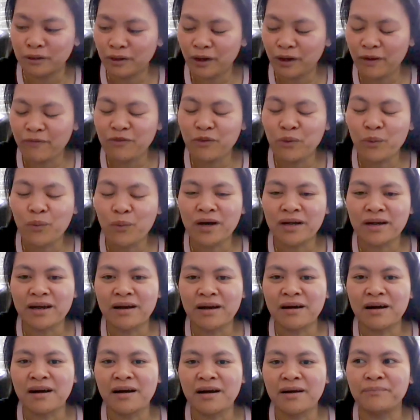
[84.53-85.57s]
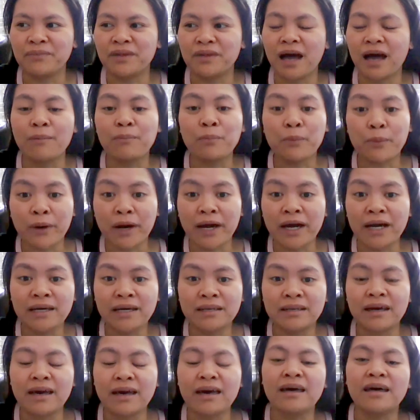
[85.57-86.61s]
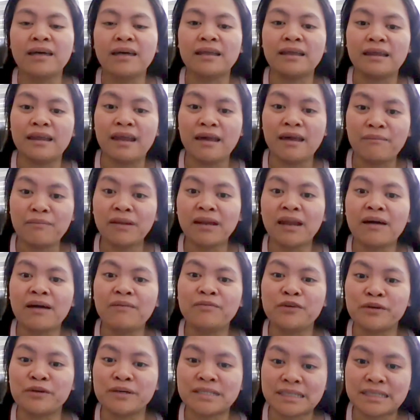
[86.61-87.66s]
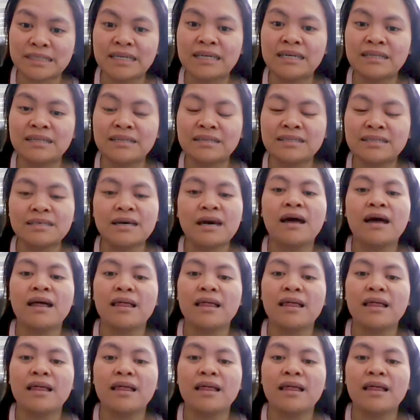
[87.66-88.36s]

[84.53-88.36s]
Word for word: if you want to um, upgrade and level up your skills,